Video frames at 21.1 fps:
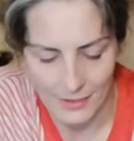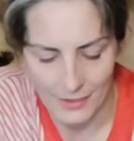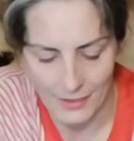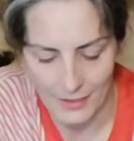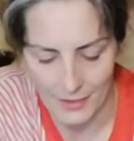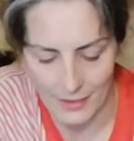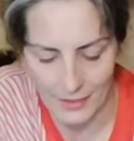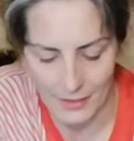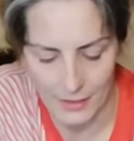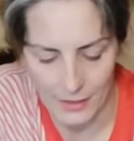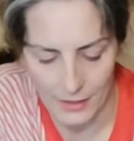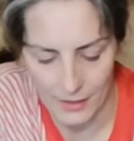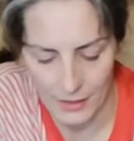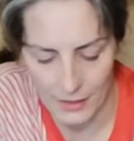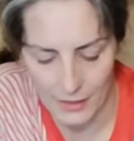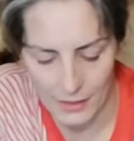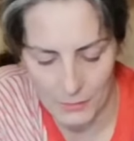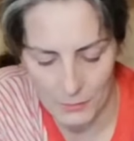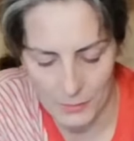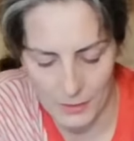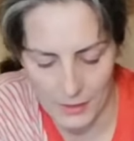
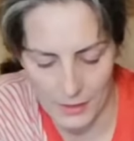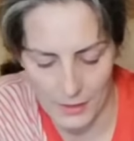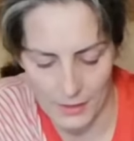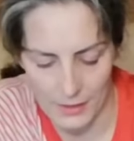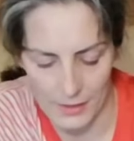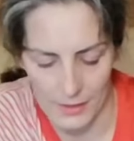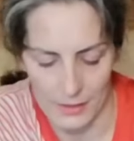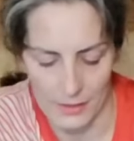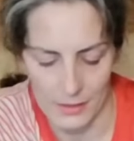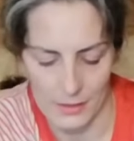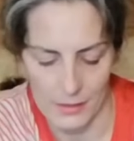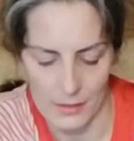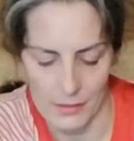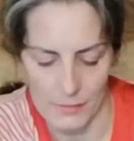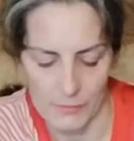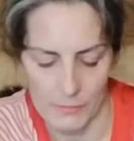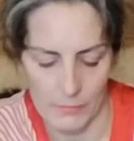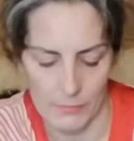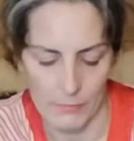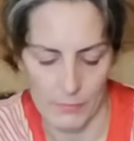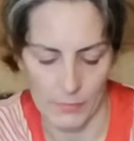Here we are.
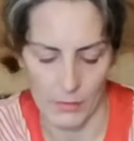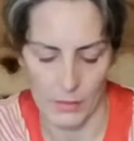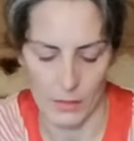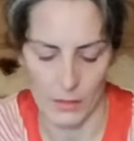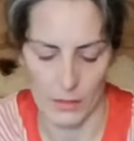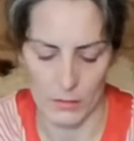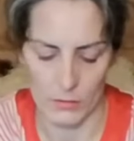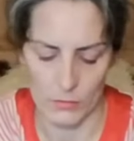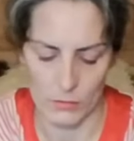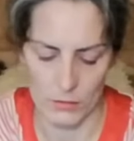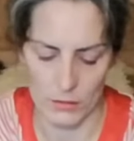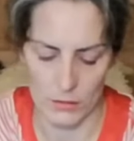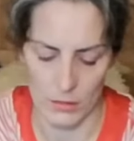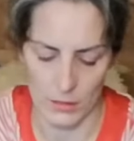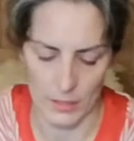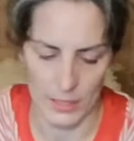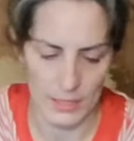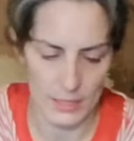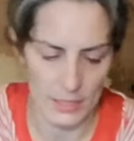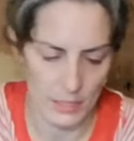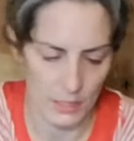Oh,
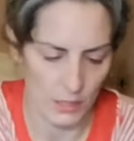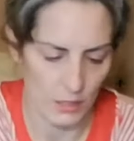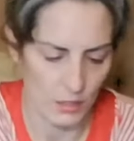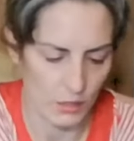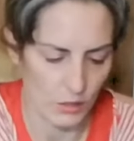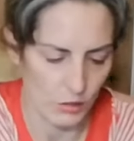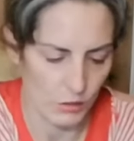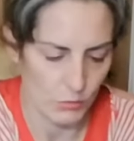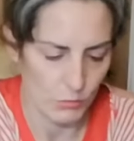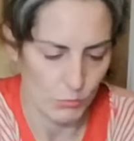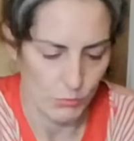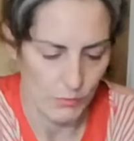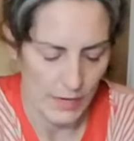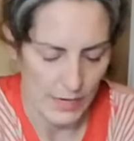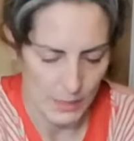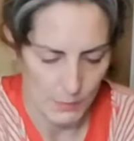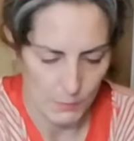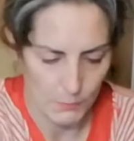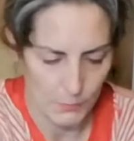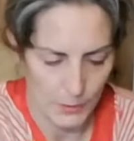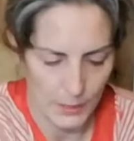that's a good red
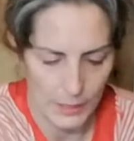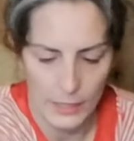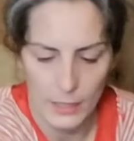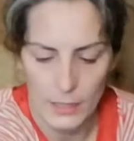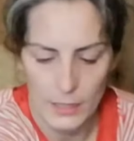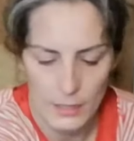pink,